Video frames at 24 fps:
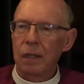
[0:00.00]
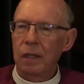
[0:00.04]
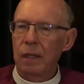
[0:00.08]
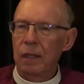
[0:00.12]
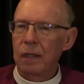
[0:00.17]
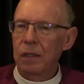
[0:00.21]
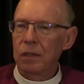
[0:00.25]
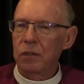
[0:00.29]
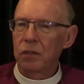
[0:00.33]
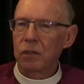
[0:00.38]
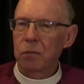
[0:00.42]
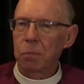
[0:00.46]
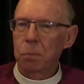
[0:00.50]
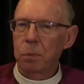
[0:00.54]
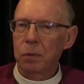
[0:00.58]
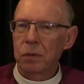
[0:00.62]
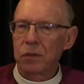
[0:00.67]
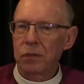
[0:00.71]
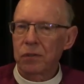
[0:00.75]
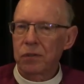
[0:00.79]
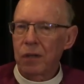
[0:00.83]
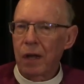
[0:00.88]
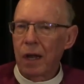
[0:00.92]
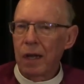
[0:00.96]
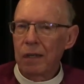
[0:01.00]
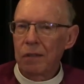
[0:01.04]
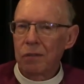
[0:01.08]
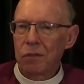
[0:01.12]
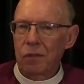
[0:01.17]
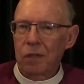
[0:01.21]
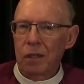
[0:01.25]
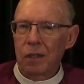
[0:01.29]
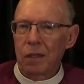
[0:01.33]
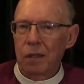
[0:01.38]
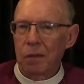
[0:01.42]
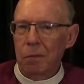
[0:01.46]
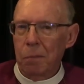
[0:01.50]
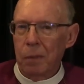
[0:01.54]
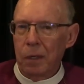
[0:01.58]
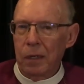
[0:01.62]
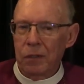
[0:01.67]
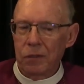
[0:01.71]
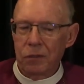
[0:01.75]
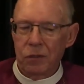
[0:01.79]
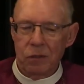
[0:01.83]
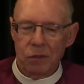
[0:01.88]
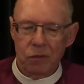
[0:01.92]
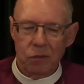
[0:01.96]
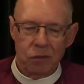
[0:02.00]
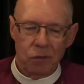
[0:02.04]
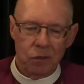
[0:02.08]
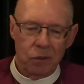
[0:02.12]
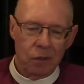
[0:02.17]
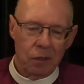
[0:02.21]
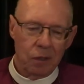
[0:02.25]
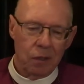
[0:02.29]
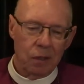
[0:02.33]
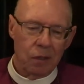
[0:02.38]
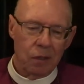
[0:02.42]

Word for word: it is precisely the message